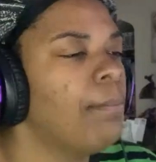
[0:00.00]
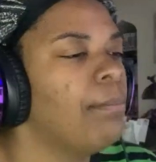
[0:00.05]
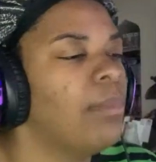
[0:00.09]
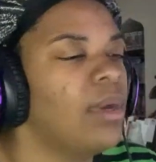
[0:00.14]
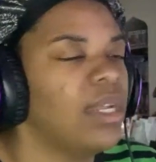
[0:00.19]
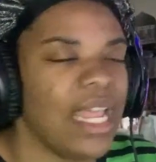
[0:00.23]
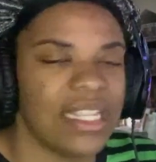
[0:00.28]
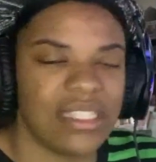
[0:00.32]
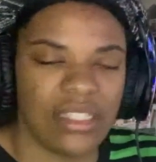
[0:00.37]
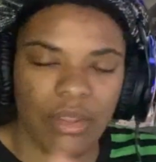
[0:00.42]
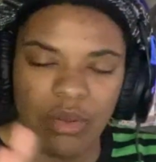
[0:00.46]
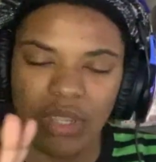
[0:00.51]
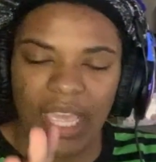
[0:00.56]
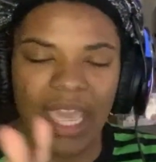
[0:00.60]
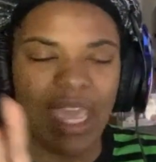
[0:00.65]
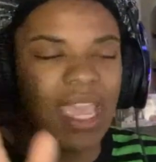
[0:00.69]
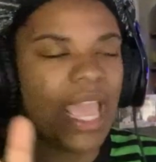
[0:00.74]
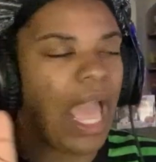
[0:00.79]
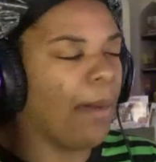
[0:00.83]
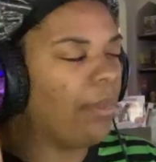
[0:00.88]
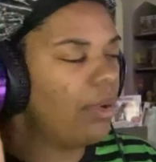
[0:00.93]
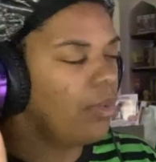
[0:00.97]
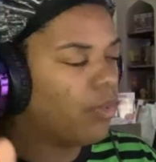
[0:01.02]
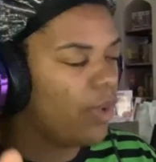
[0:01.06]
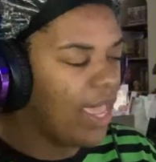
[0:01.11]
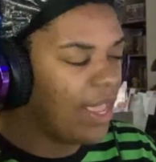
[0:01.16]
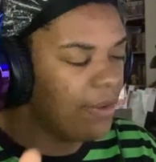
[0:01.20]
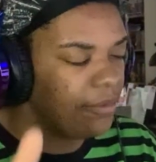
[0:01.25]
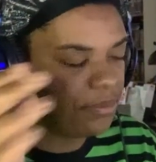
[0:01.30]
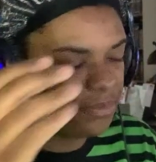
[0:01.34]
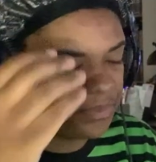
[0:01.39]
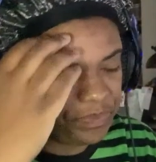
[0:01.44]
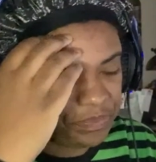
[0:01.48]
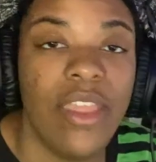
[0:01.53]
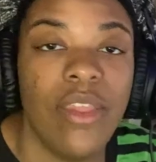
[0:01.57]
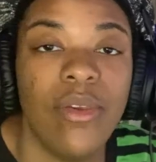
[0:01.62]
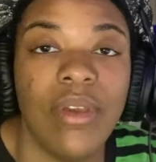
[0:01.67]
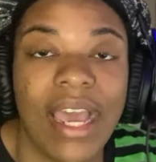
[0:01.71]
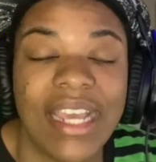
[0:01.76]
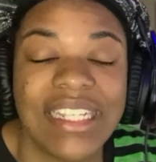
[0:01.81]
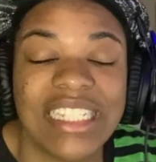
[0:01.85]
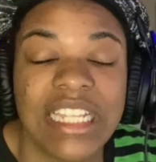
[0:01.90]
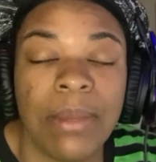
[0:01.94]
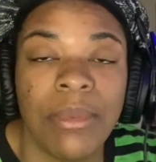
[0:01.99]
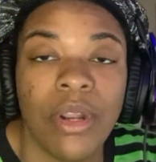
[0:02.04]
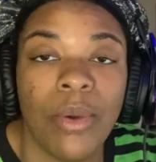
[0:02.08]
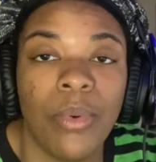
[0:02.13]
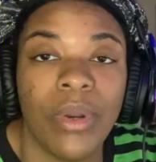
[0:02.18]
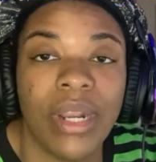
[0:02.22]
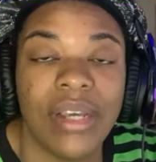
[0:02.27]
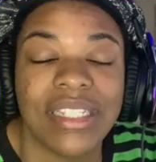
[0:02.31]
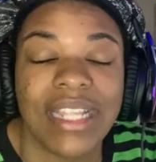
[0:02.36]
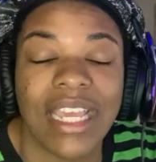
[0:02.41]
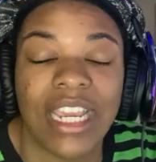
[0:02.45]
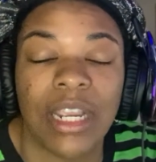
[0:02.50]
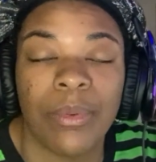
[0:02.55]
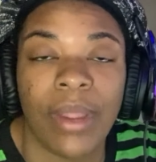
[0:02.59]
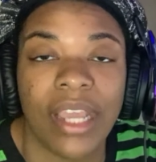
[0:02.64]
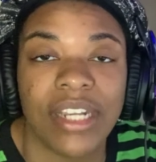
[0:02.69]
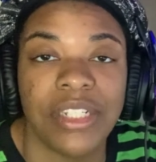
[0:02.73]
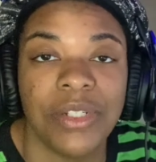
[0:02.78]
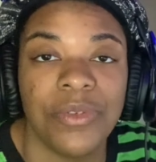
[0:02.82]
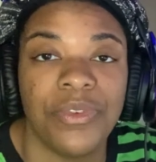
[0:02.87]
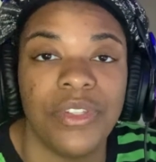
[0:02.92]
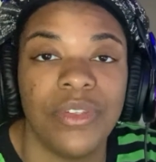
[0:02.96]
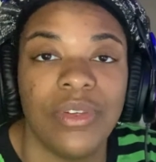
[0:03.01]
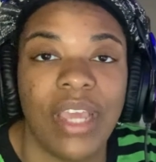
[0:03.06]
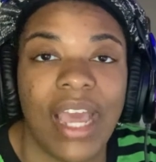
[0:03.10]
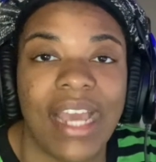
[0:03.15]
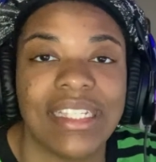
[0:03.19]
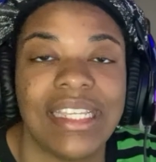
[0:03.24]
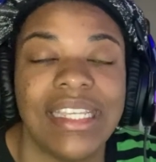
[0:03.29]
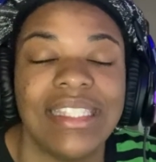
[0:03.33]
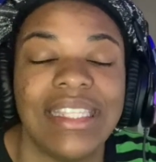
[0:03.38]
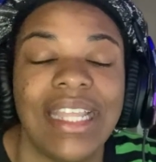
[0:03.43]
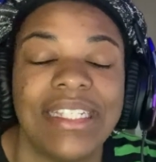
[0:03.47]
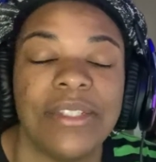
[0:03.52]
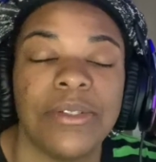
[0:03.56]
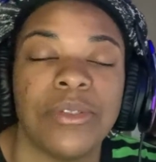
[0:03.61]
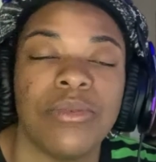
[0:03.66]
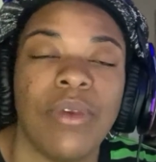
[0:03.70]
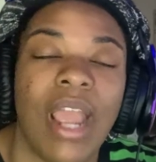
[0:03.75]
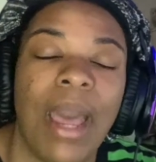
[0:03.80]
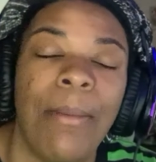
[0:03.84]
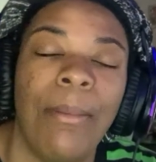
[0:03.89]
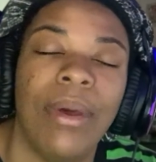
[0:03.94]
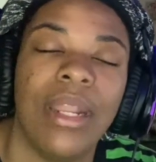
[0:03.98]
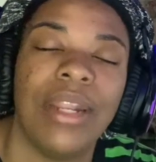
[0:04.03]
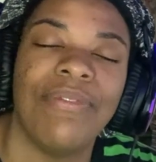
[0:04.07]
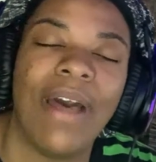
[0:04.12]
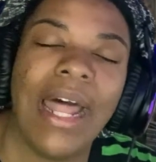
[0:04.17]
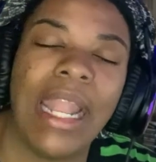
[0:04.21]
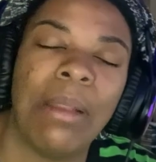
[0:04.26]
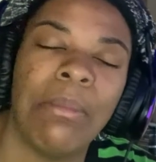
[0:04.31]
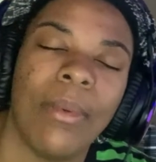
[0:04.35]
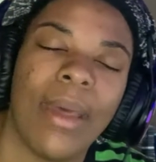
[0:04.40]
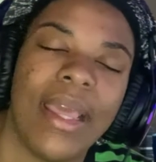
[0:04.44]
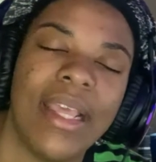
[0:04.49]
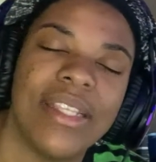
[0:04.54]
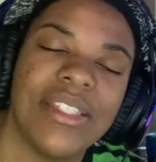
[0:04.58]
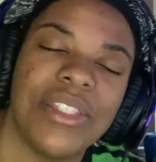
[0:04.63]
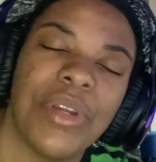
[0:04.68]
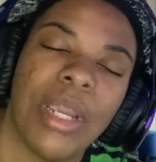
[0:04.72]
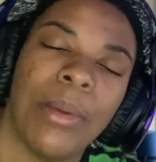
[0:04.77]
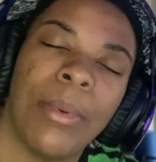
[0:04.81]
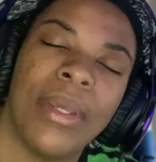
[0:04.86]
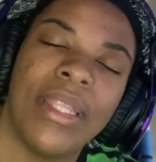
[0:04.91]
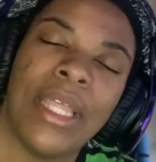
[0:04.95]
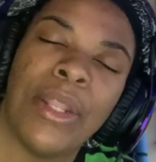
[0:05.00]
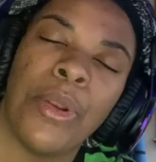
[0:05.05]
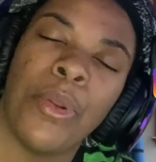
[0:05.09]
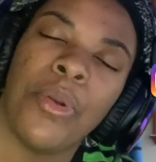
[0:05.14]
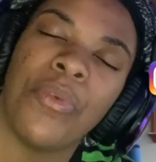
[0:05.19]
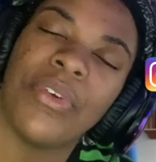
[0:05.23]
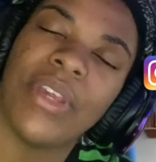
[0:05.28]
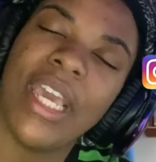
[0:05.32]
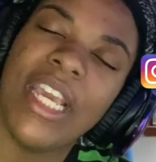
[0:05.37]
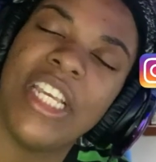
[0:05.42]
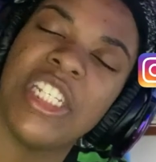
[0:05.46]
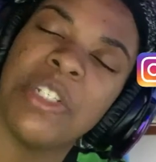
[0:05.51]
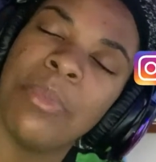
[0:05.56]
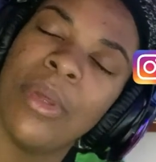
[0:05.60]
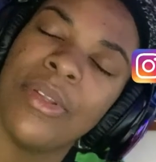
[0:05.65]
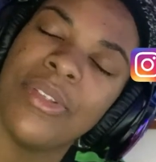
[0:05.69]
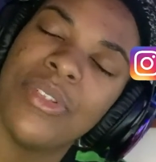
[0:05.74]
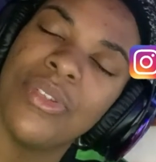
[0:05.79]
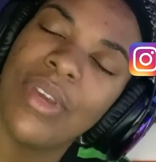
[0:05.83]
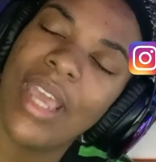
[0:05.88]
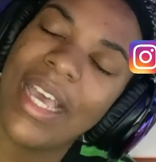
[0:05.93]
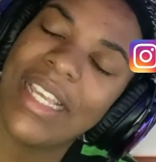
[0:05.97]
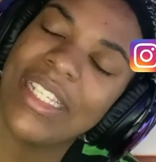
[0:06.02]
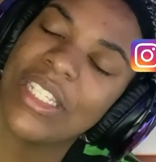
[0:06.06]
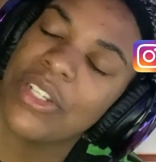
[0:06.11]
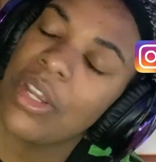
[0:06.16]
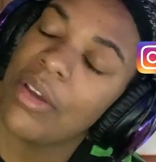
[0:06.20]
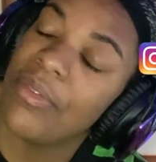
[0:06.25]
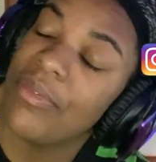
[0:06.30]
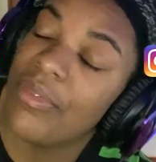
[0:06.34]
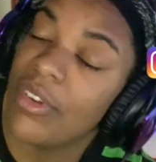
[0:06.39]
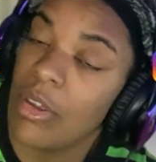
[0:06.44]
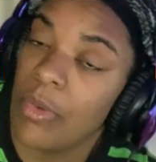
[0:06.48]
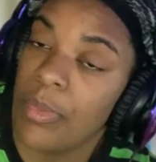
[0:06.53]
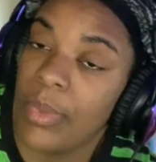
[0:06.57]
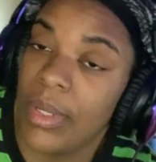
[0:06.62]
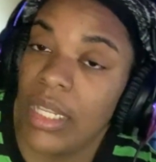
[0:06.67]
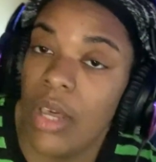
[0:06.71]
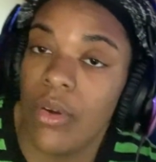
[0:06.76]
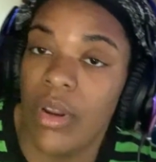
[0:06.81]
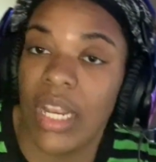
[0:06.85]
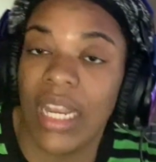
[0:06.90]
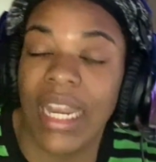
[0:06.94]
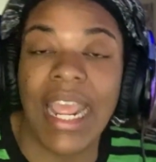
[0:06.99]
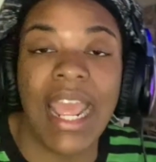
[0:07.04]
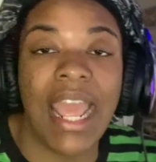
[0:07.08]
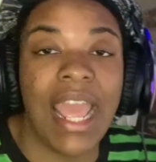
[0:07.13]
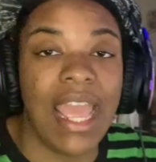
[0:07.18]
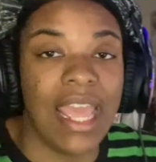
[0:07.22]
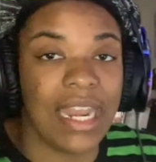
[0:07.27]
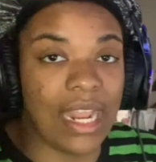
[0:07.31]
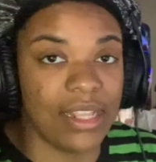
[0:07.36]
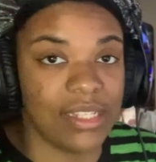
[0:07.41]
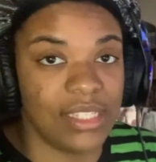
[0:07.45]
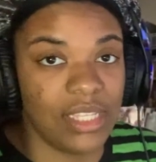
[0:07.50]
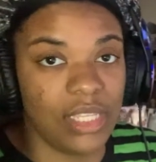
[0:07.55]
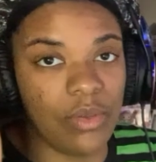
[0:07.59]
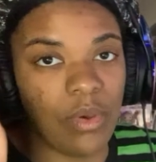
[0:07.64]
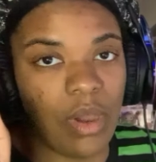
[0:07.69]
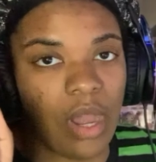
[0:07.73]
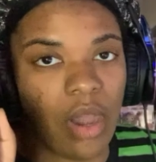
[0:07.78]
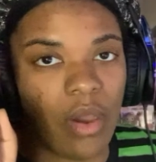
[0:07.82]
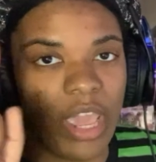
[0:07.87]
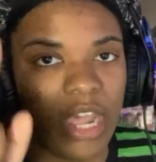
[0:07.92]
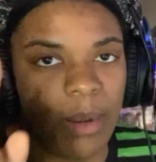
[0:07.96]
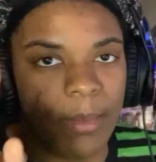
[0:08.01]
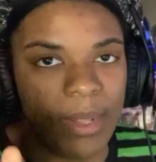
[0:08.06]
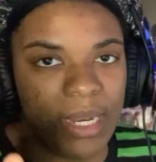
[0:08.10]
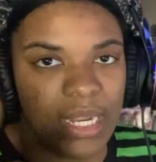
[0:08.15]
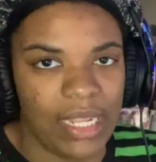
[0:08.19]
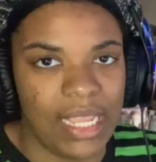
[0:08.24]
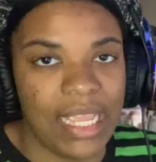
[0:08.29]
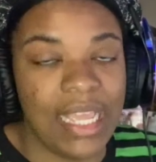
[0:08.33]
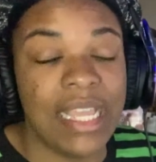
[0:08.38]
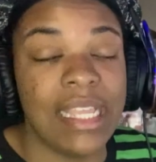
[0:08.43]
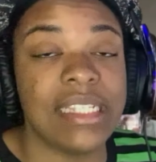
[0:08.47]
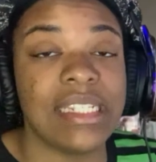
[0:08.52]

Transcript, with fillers: But that's okay, I'ma wait. And you guys, let me know what else I can react to for you guys. Hit that subscribe button, follow me on Instagram, hit that notification bell so you guys know if you uploaded. And I'll see you all in a minute.